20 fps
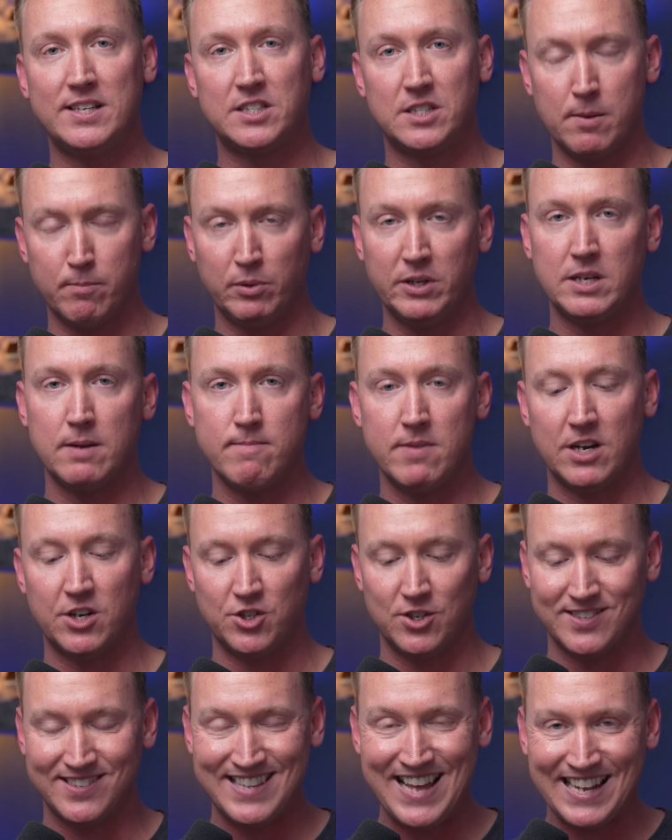simply
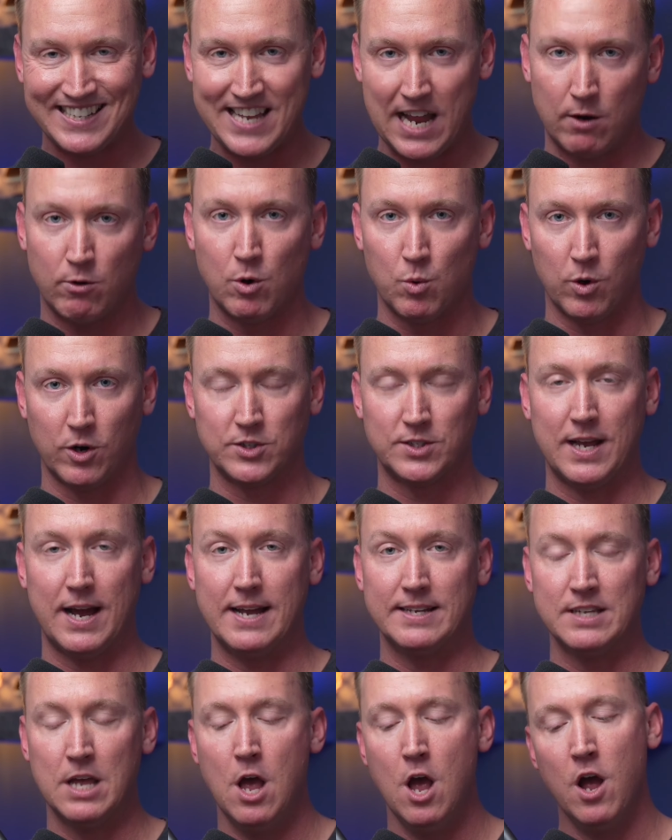diminishes. That's how it works,
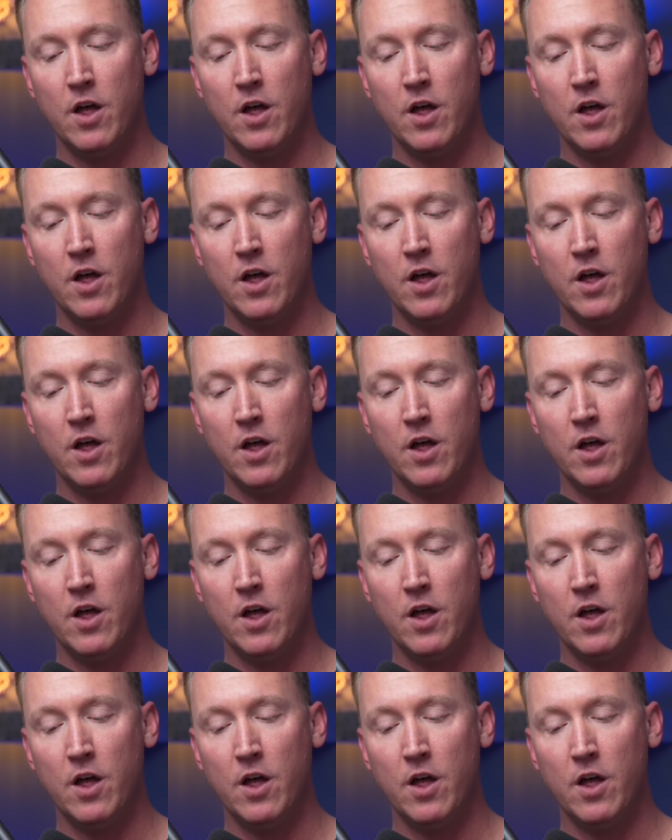guys.